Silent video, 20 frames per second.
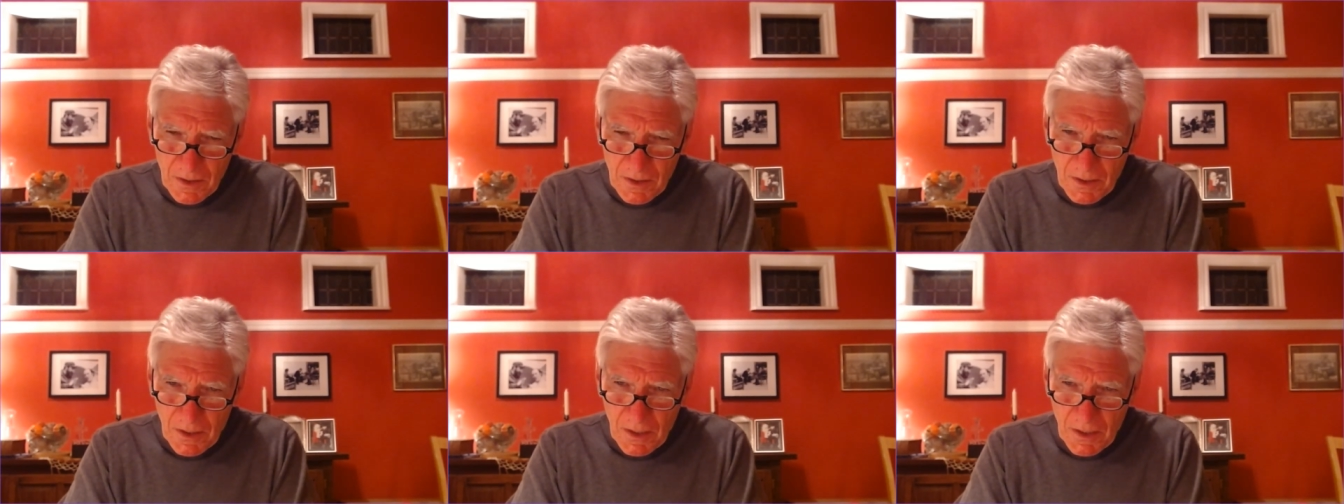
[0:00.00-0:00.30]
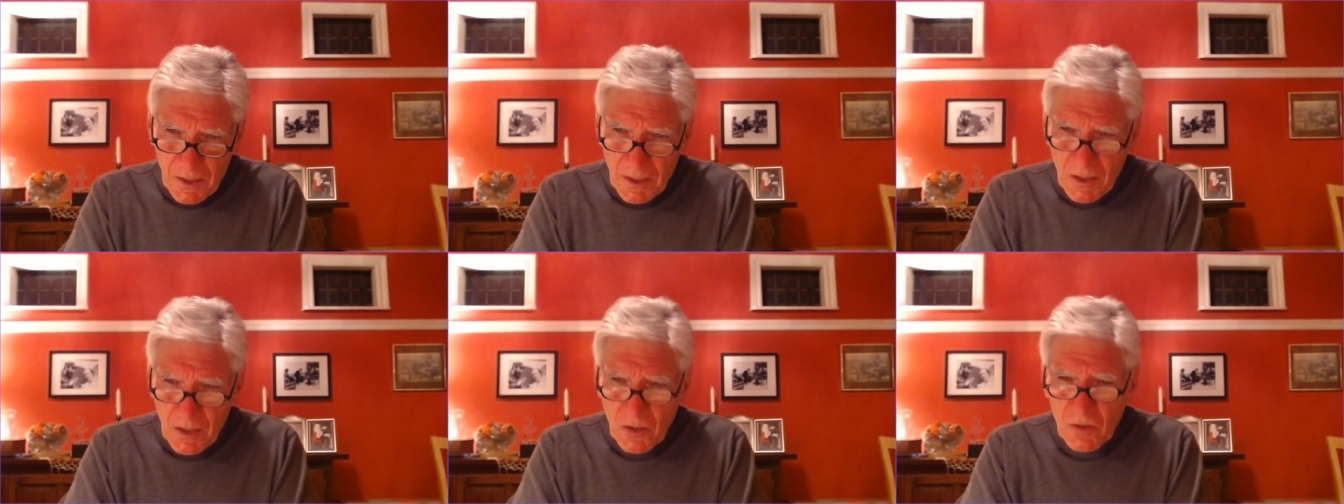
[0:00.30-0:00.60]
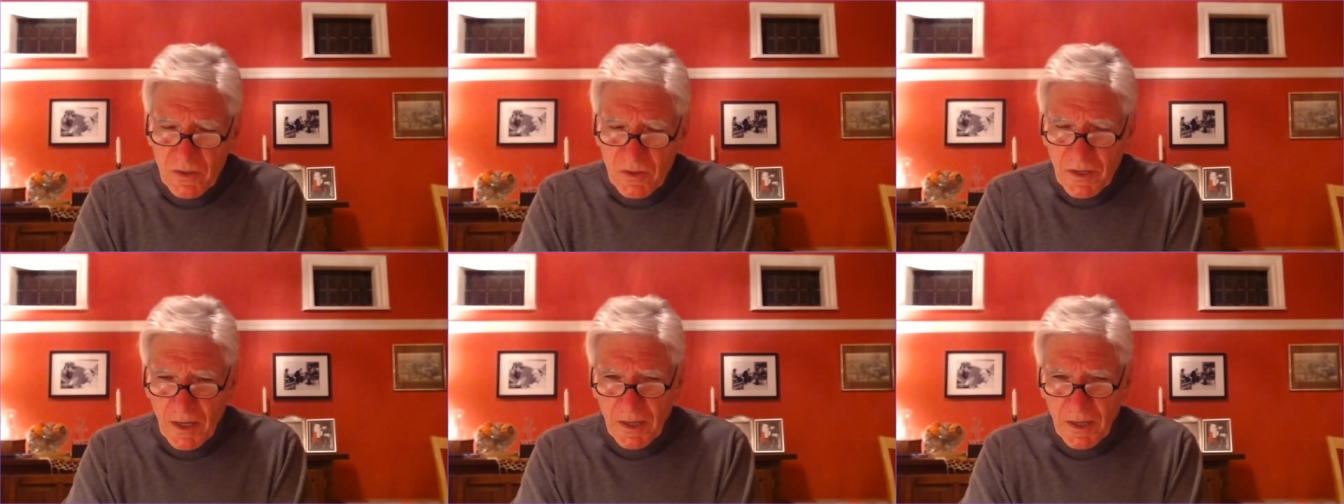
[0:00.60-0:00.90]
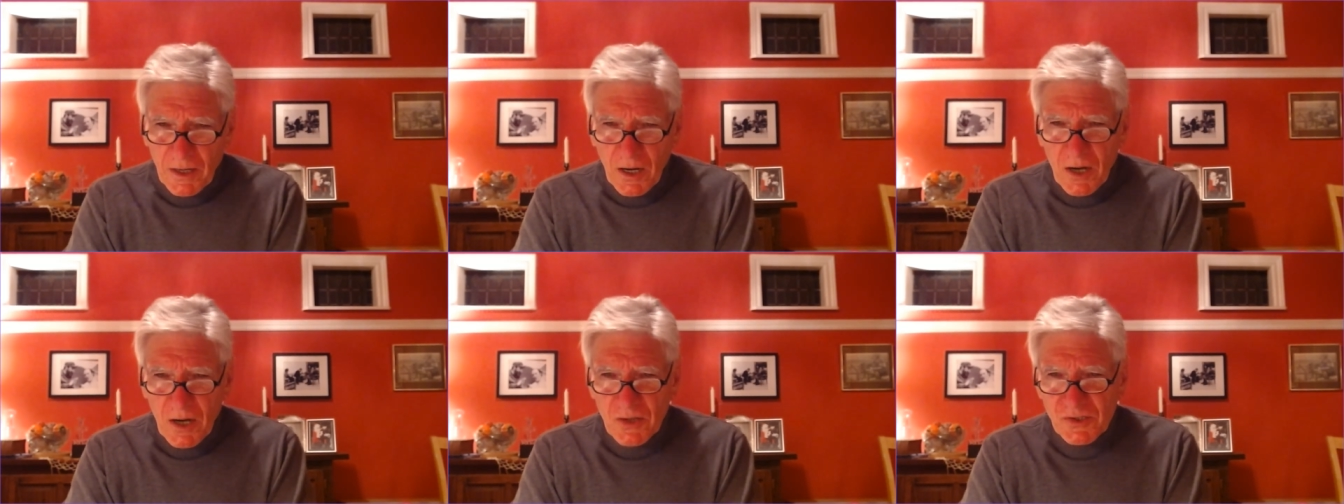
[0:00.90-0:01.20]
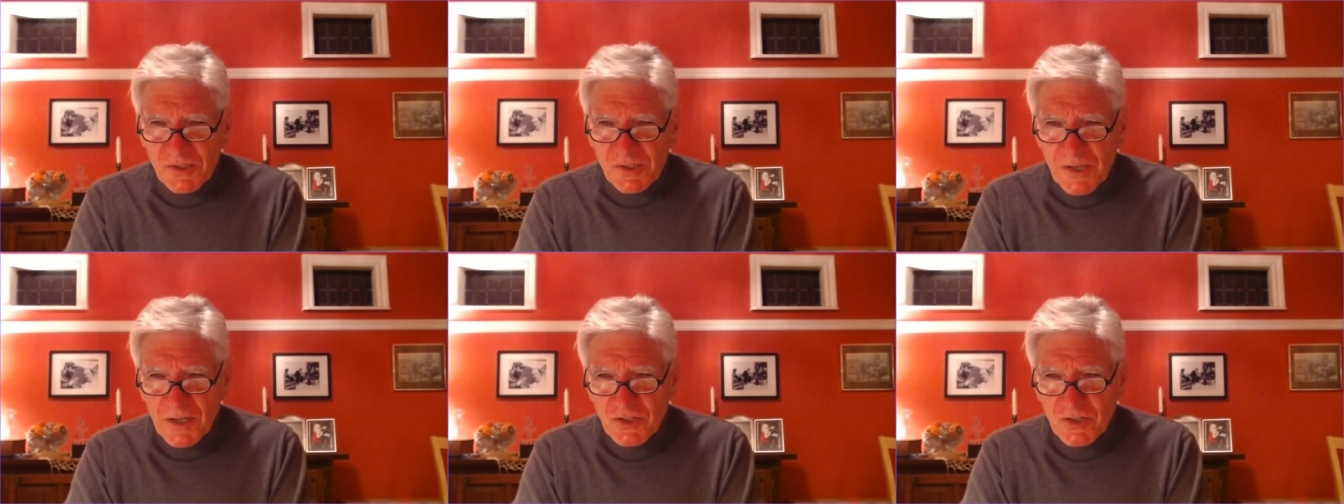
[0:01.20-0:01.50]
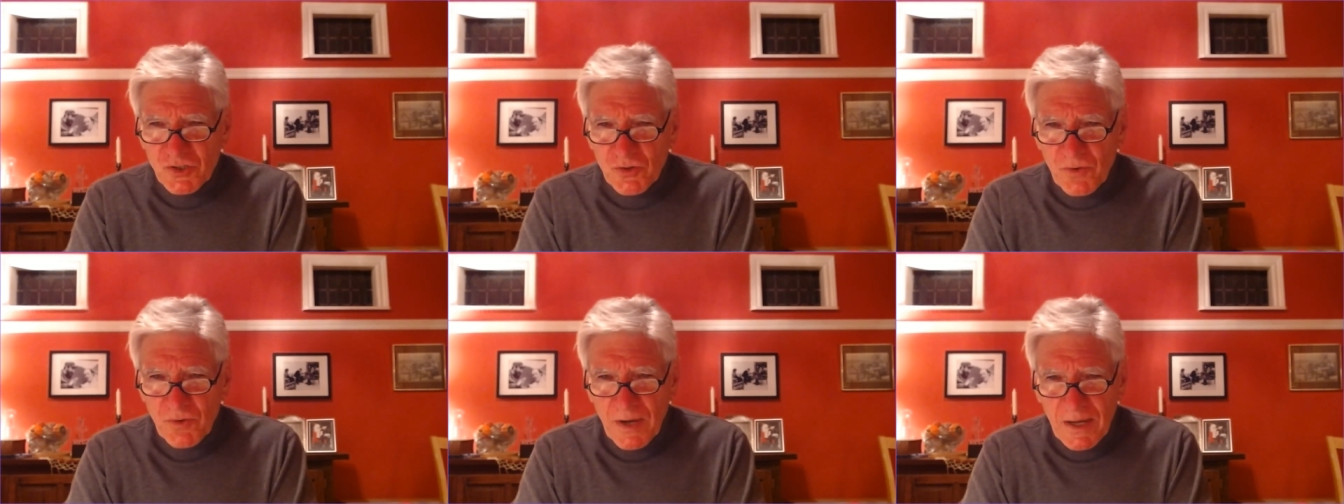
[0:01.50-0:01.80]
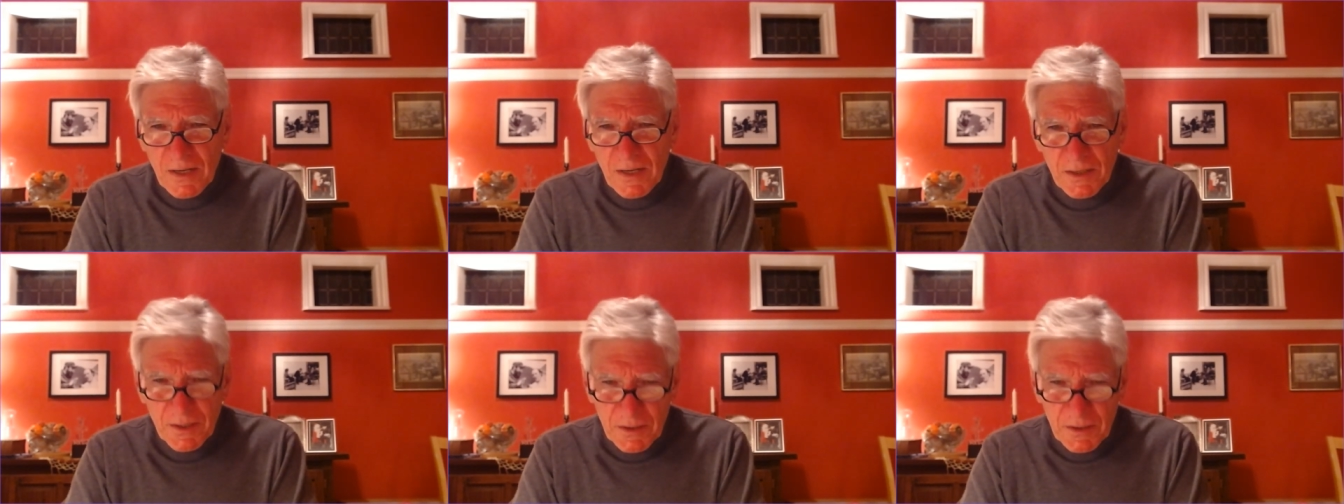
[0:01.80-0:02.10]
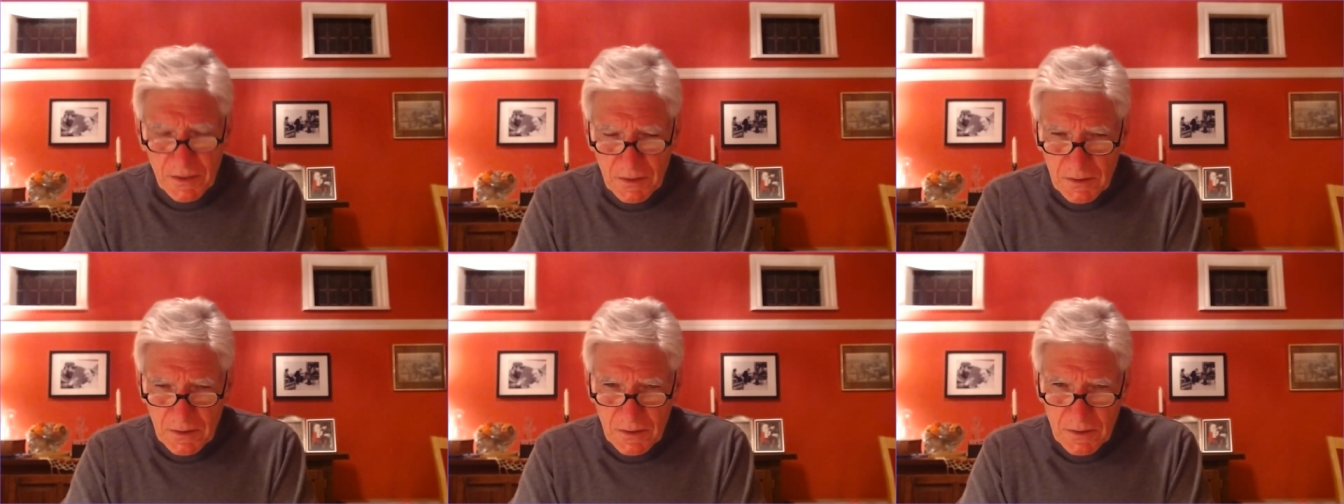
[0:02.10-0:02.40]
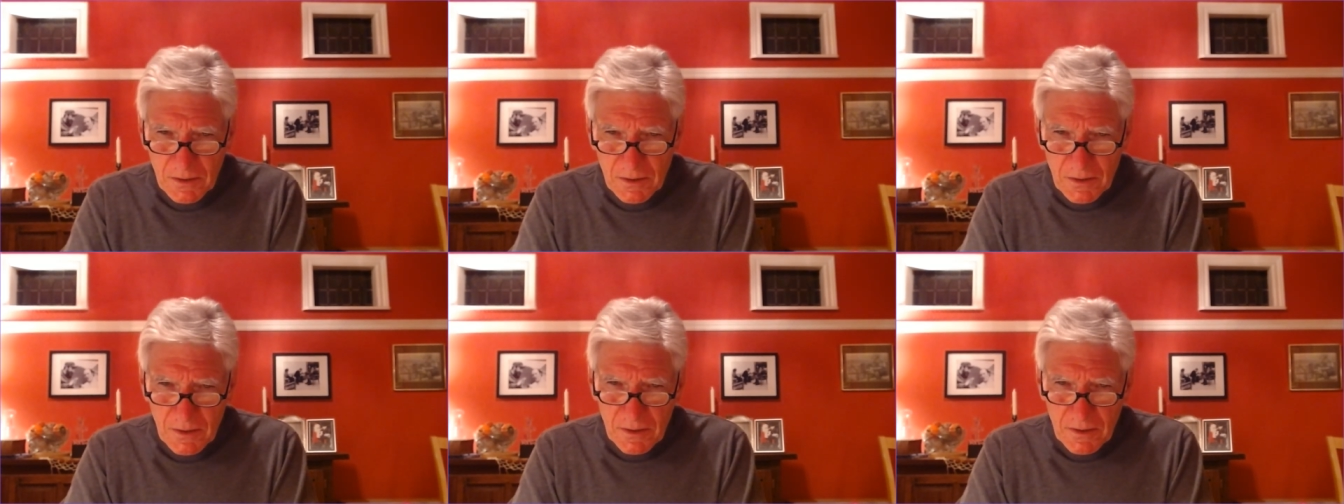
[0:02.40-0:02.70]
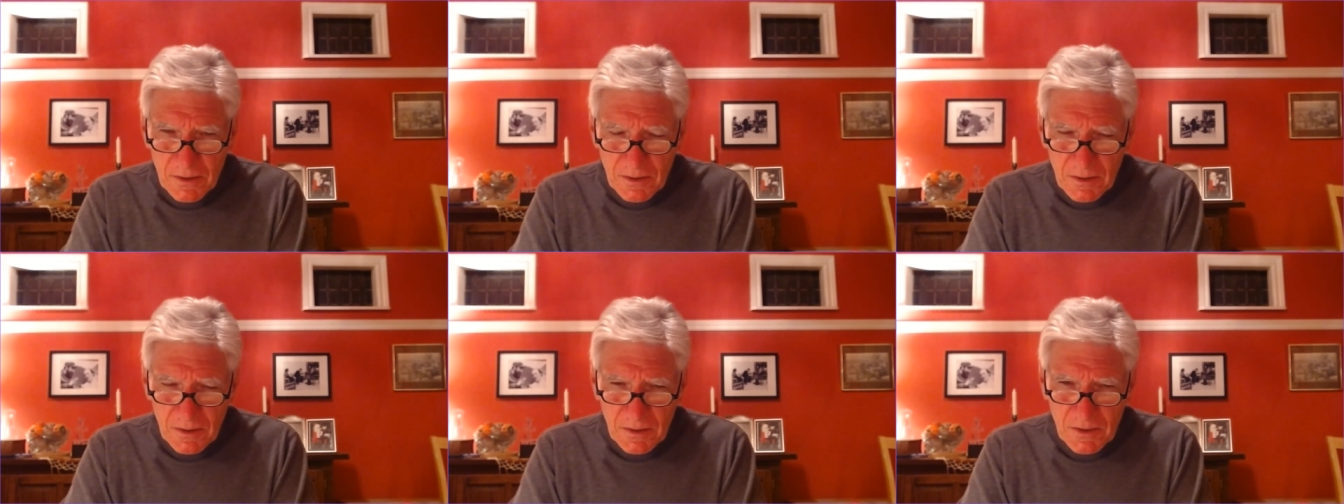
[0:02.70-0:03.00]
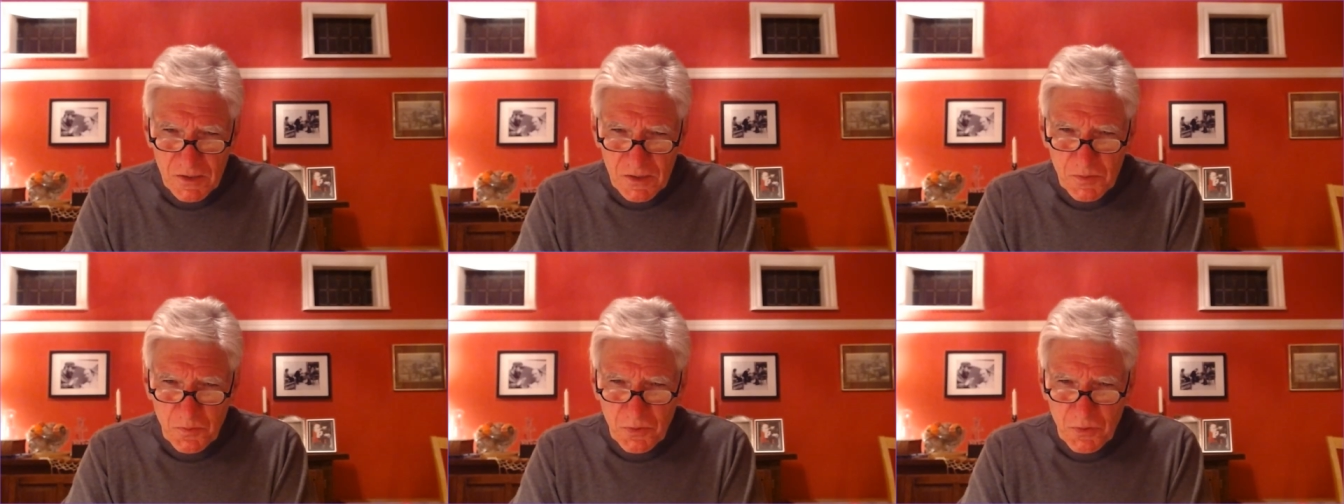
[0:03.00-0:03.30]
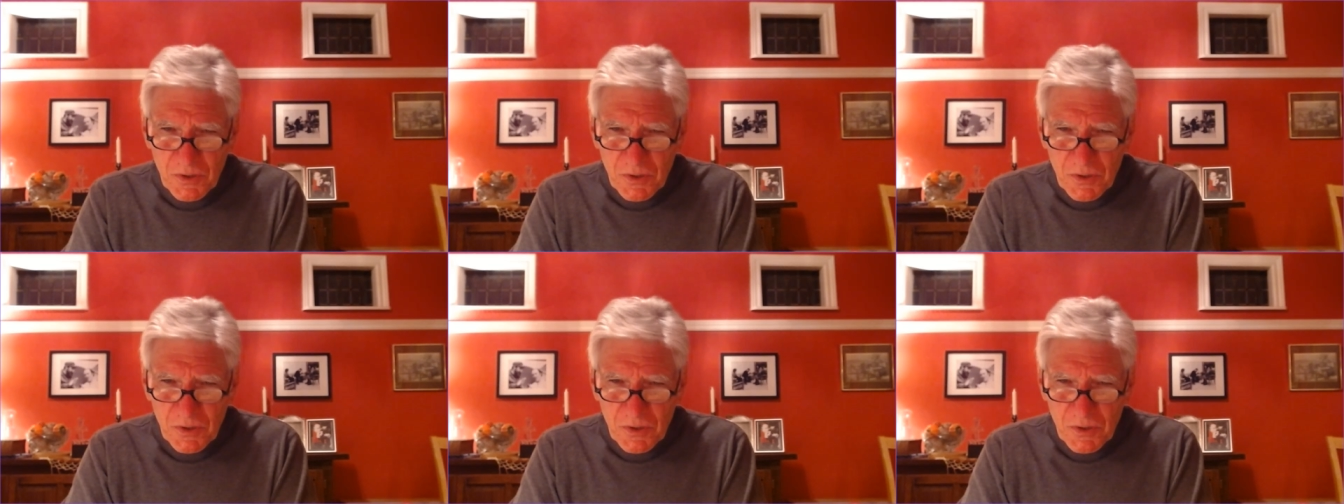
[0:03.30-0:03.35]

Uh, okay, our sexuality is pretty